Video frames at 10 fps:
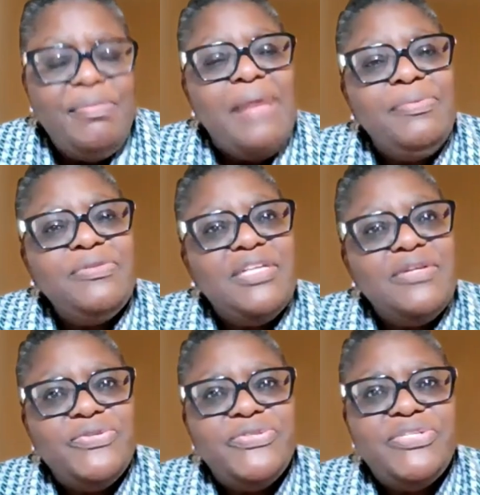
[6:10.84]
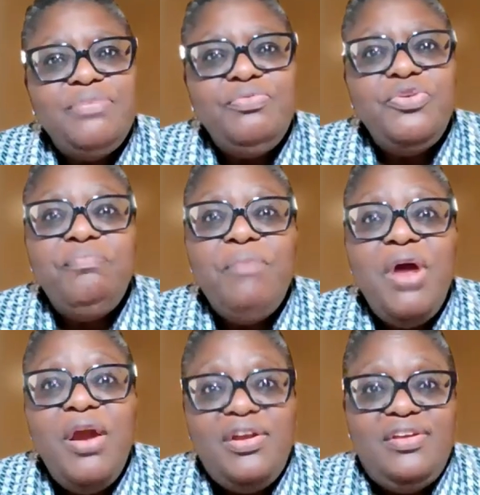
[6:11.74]
The Bible tells us in the book of
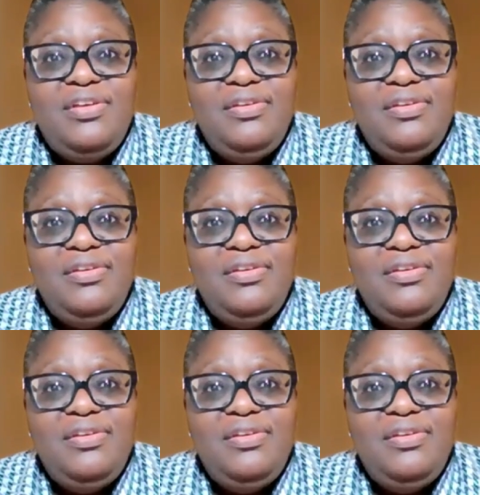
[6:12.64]
Mark